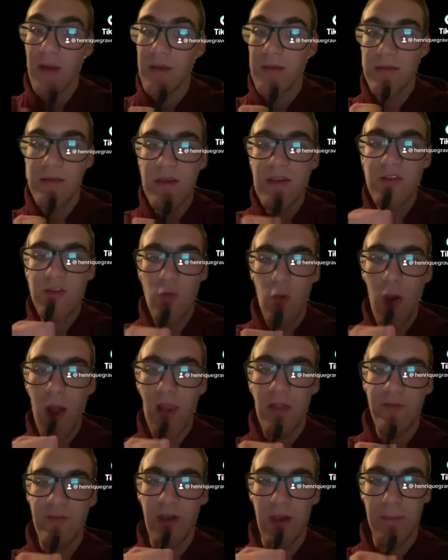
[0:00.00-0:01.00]
This
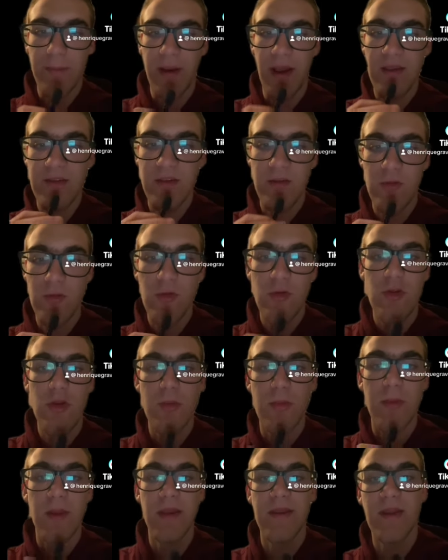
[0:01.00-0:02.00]
qualified Paysandu to
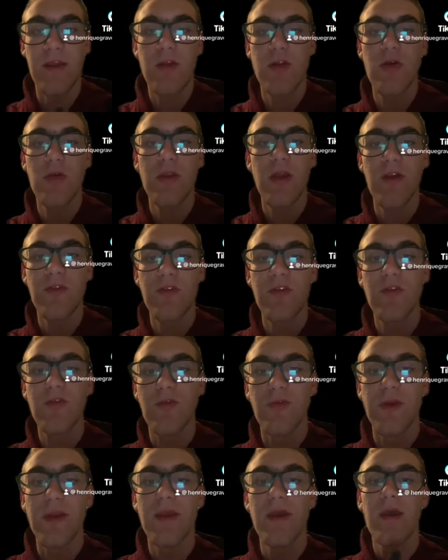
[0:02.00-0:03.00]
play the
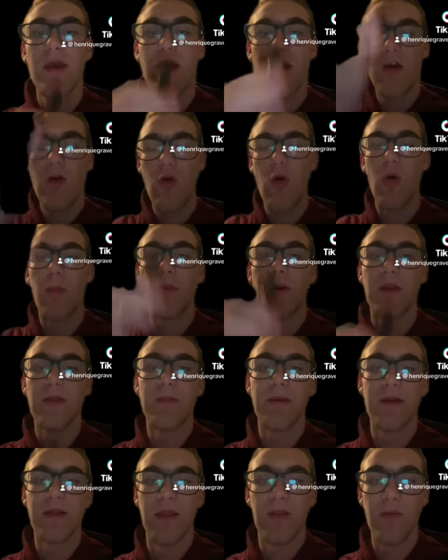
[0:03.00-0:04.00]
2003 Copa
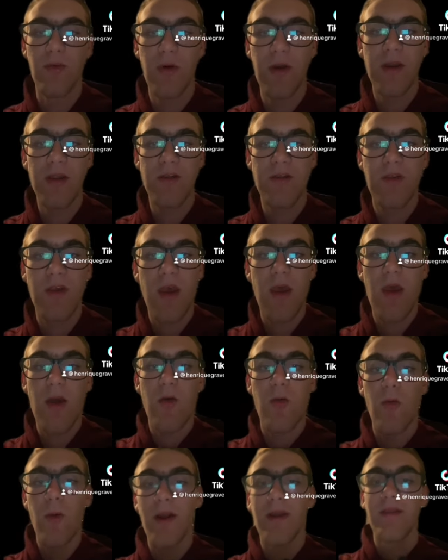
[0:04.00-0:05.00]
Libertadores,
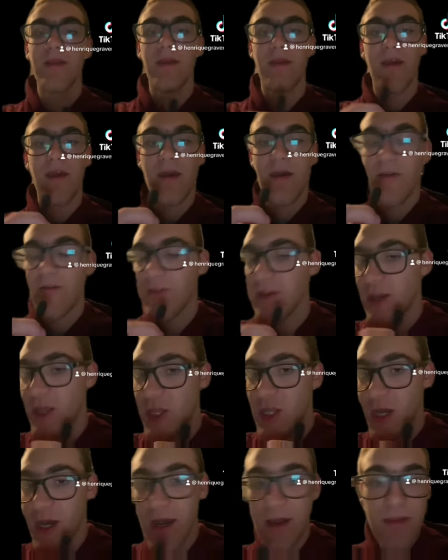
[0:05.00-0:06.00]
where they
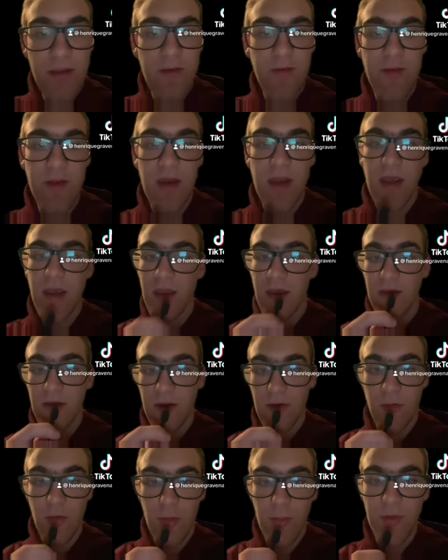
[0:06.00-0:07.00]
finished undefeated in the
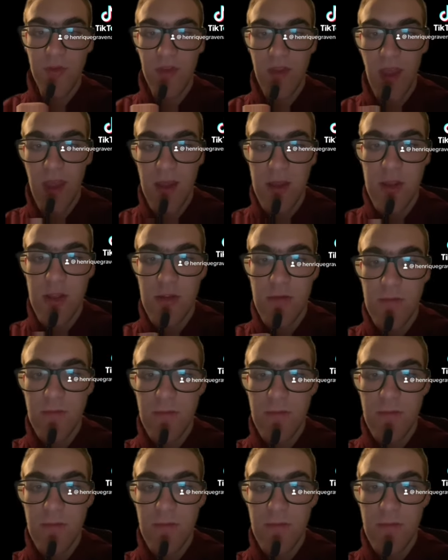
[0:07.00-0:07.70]
group stage.